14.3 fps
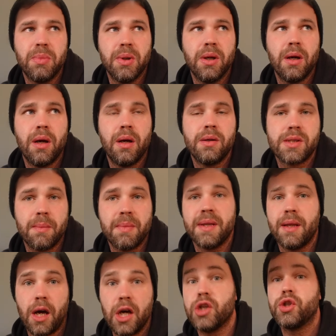but something
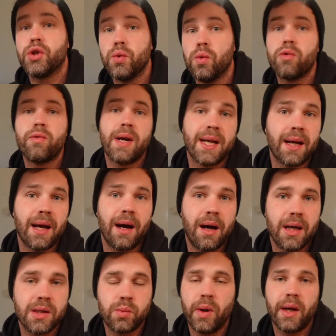that I do already get
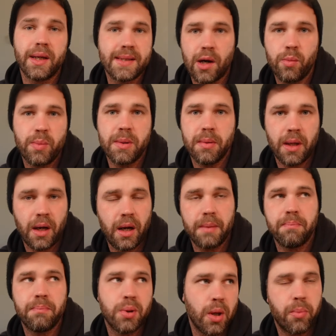asked when I tell people that I
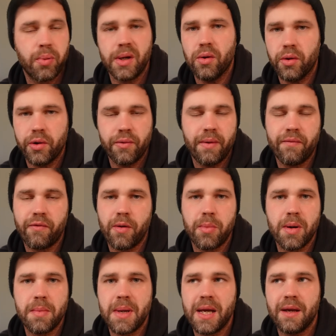put a pre-order in for a
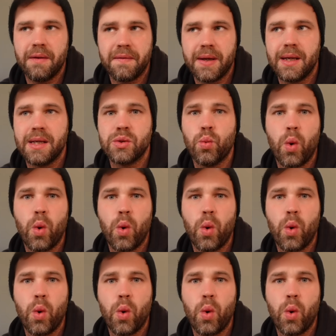primitive is,